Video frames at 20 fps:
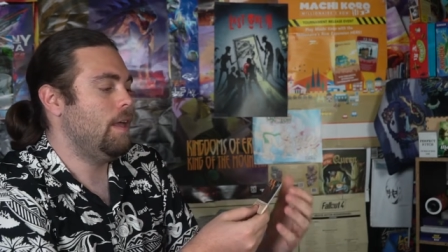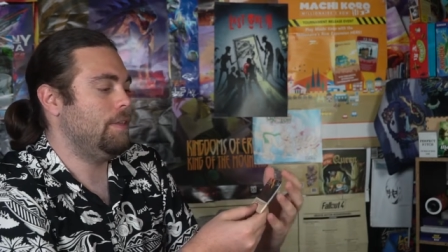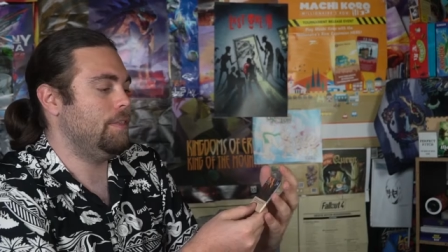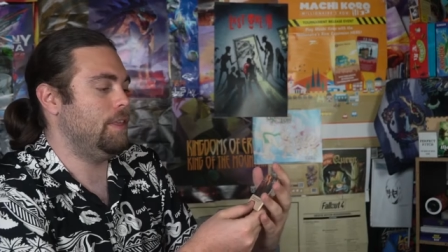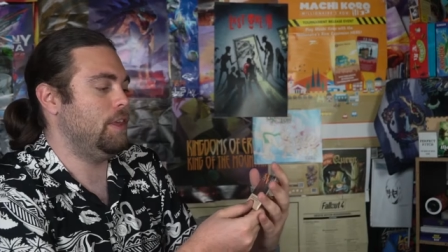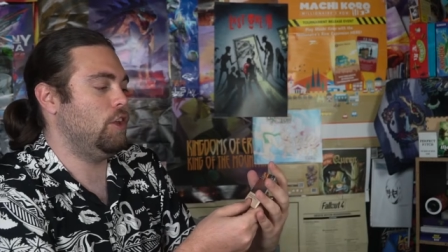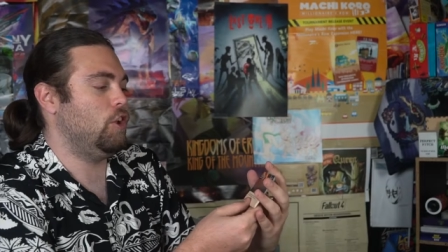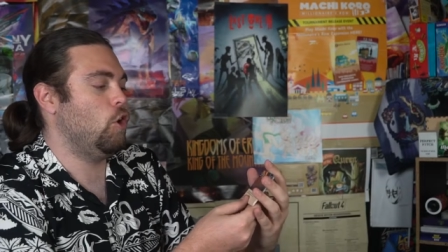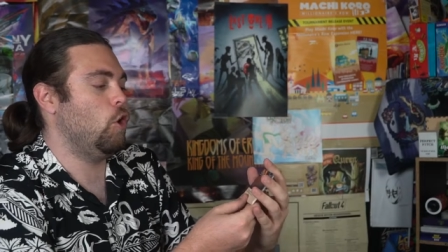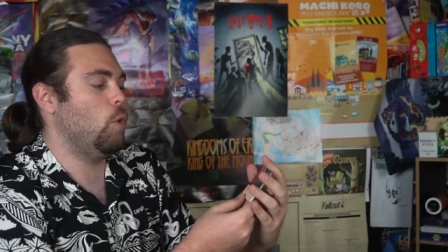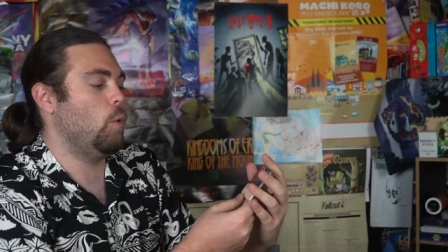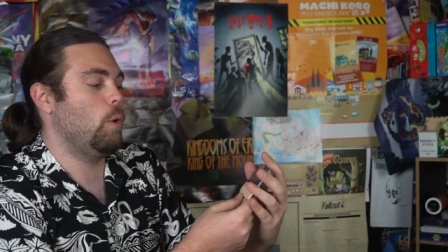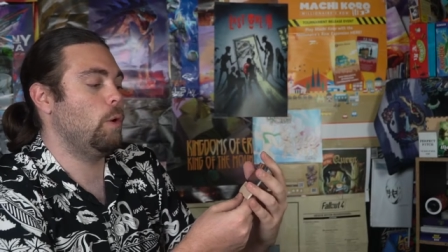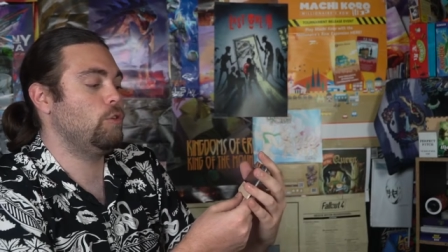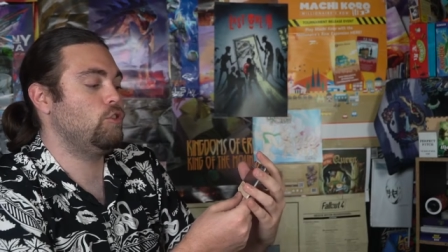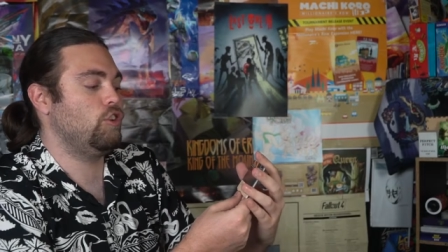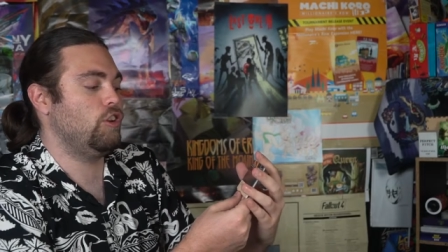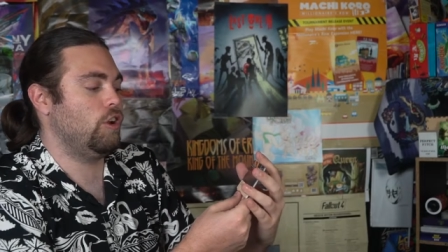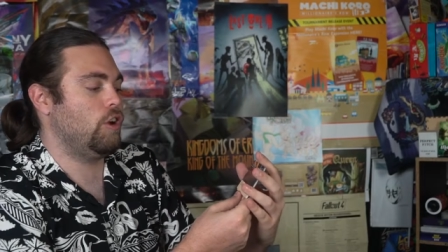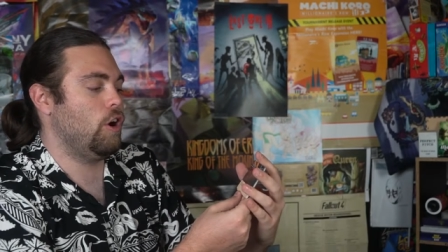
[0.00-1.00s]
The
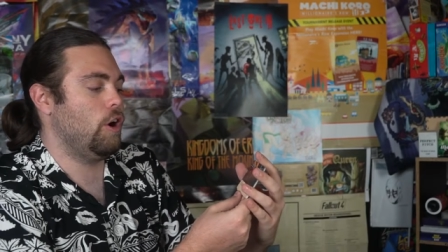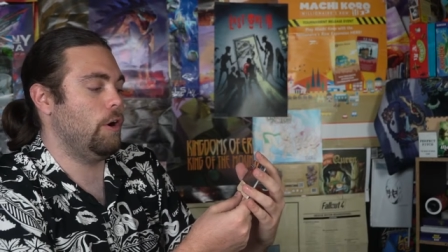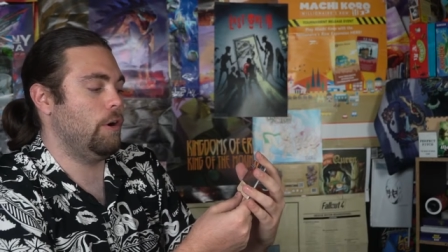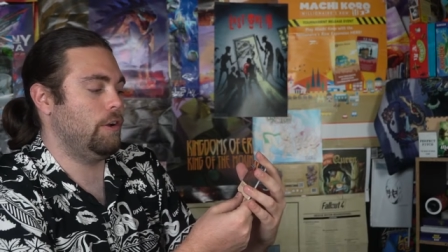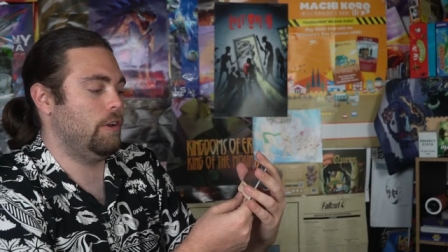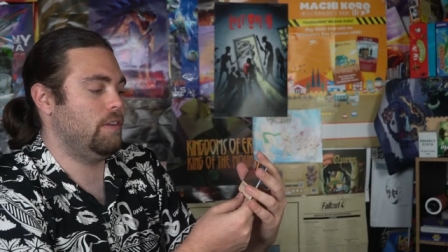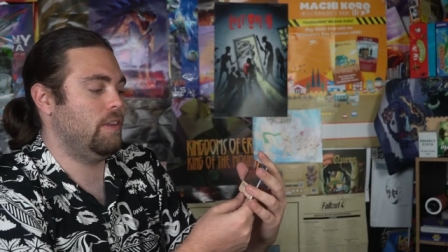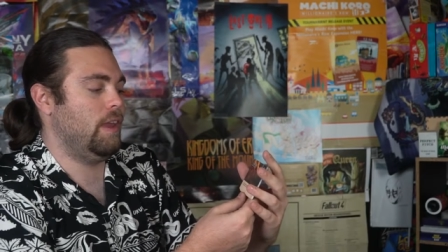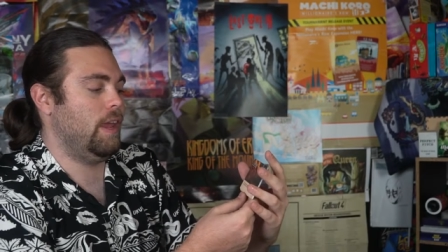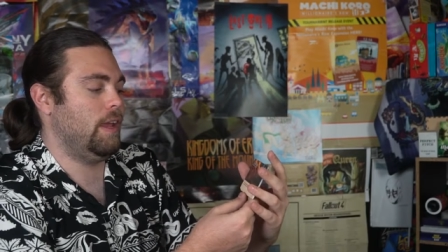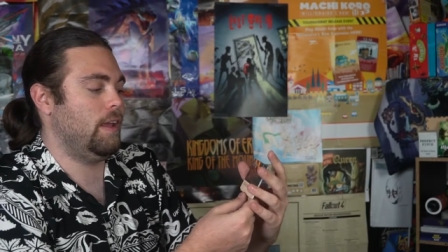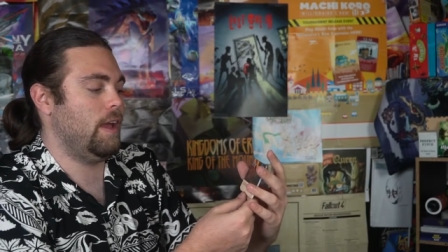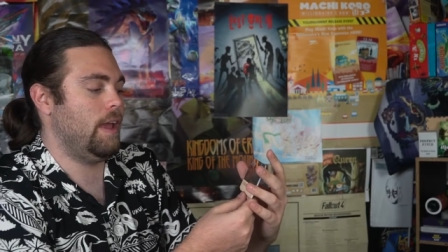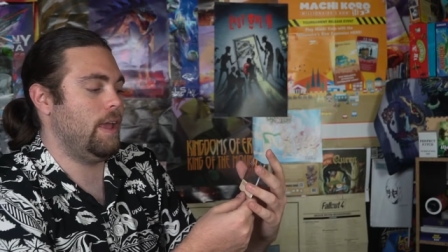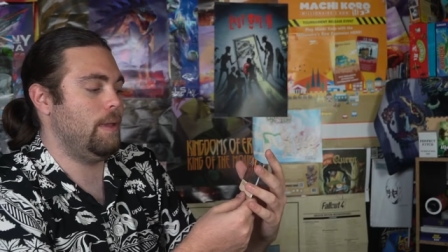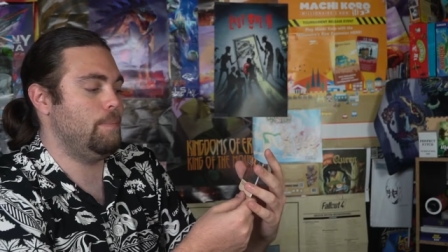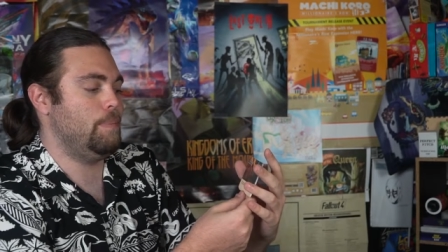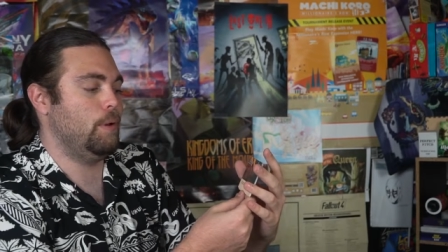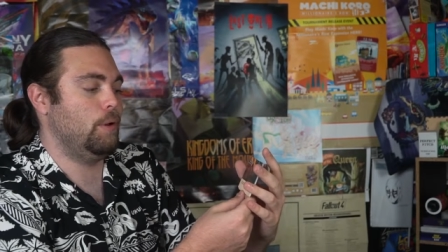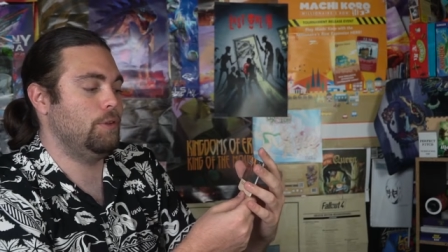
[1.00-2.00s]
Coercion card take
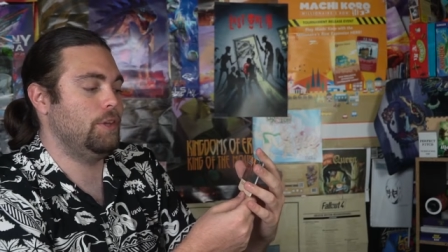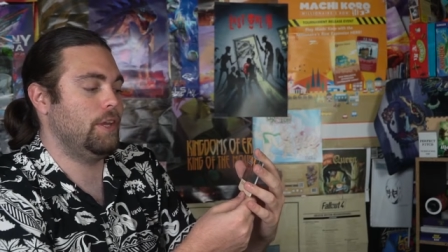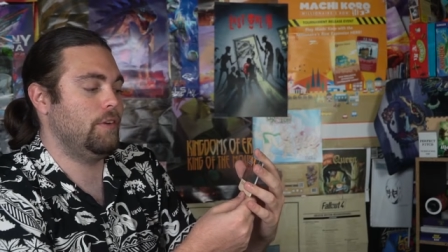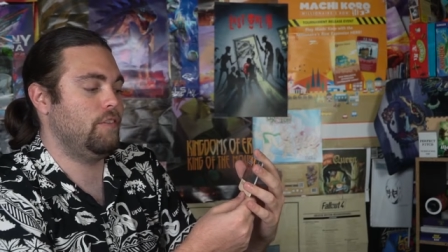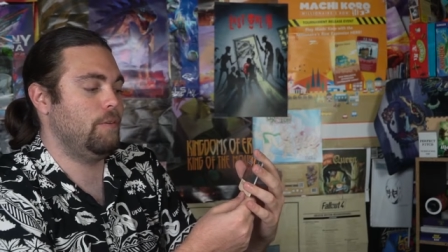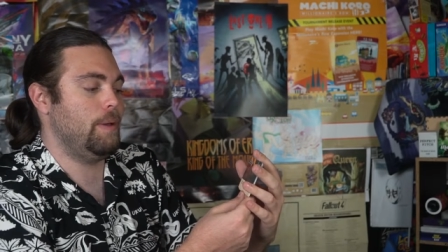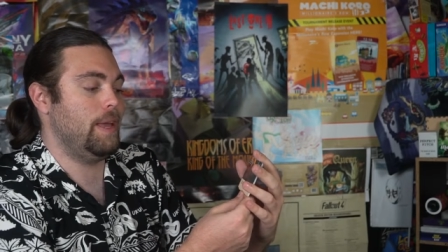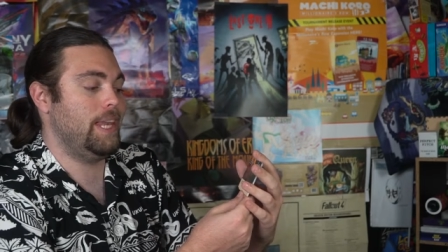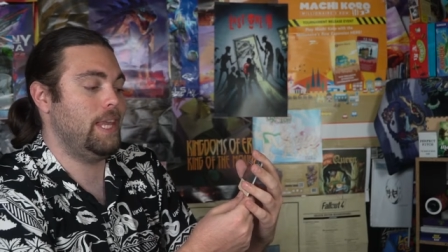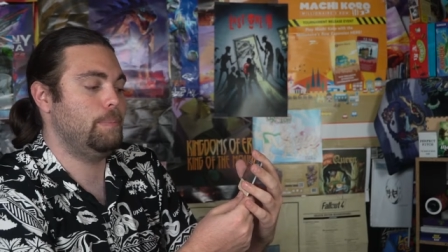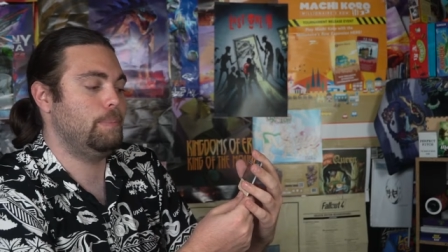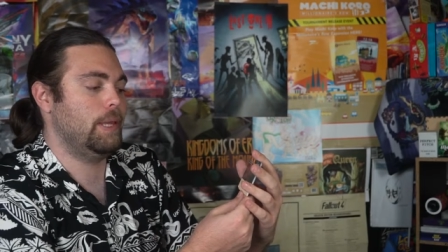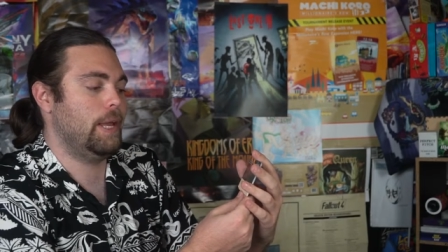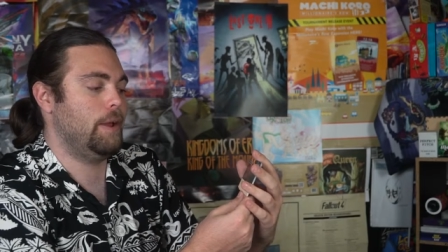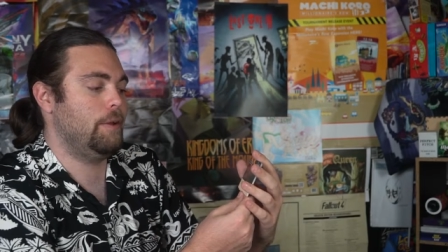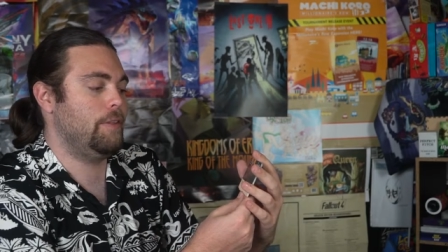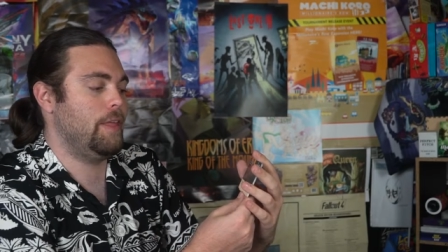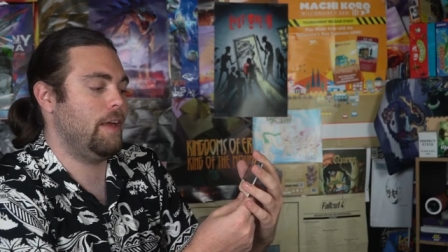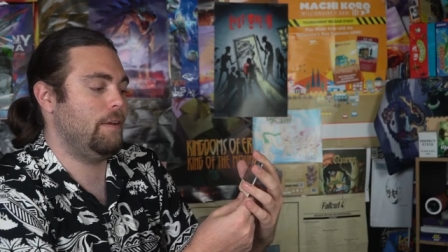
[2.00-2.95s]
a building from any player.